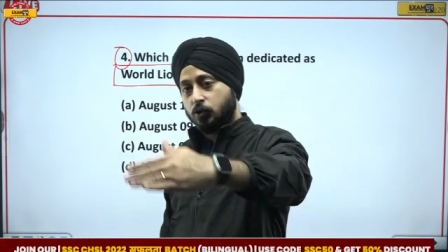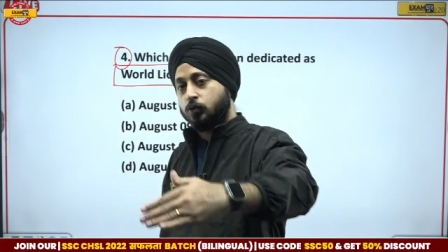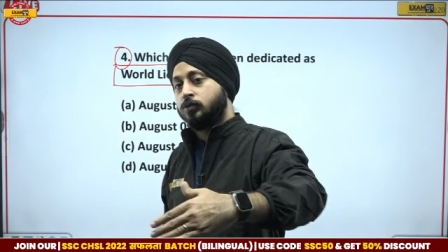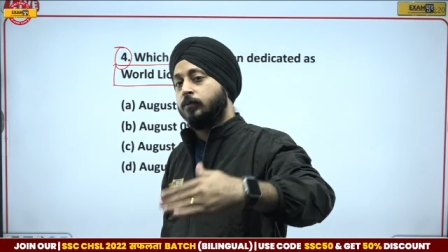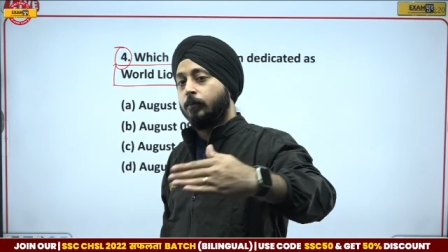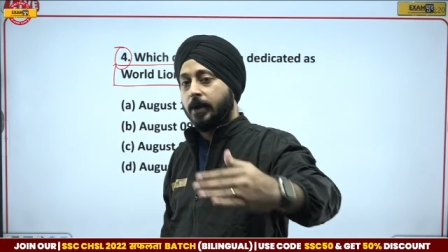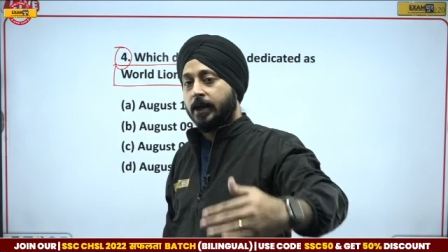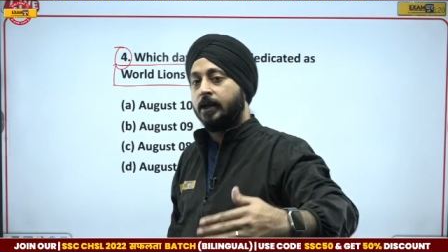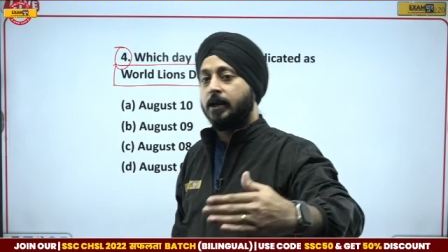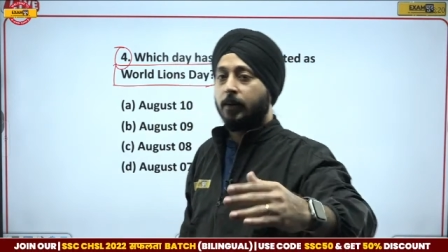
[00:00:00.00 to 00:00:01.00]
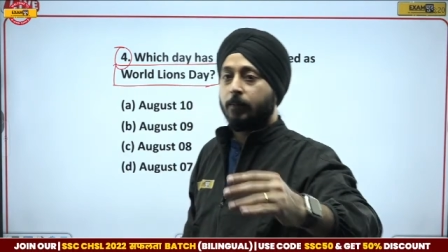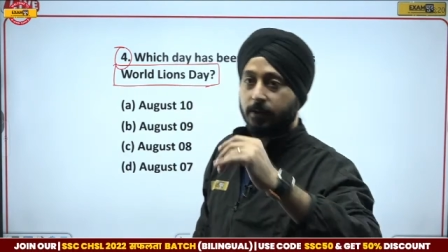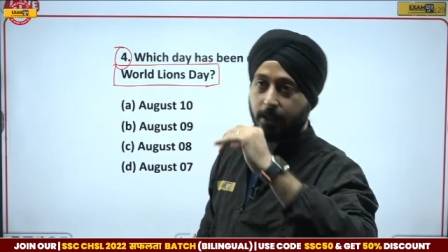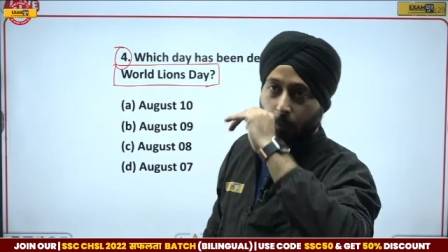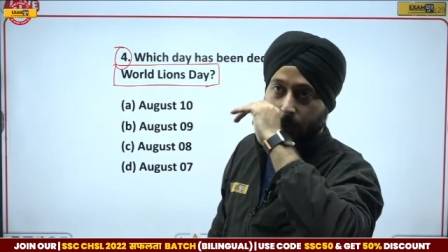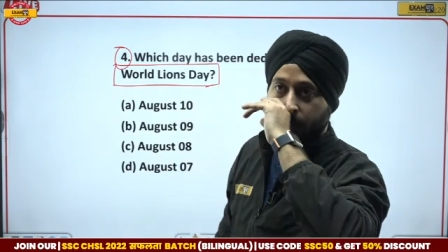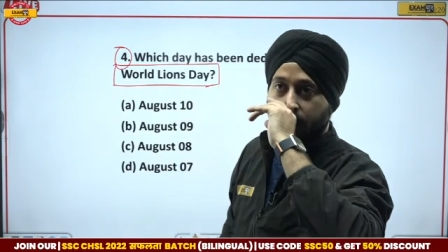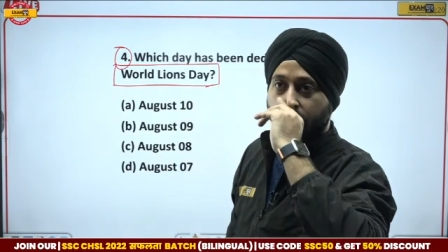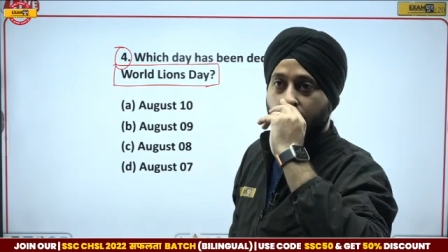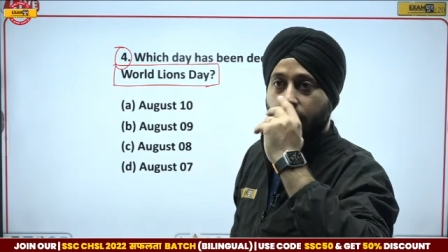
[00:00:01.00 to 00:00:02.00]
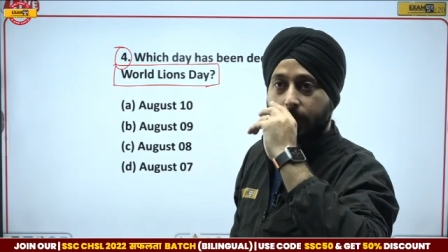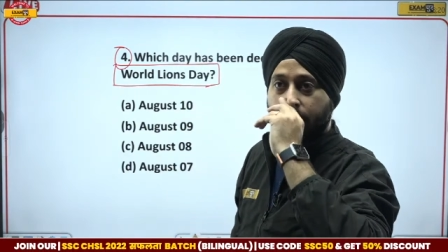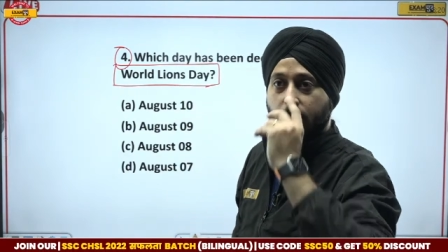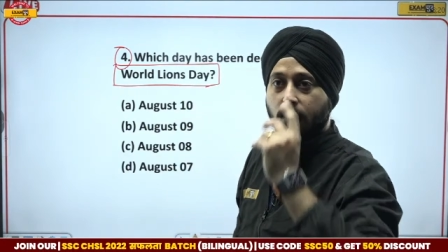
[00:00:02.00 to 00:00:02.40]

June, May, April that way. Okay.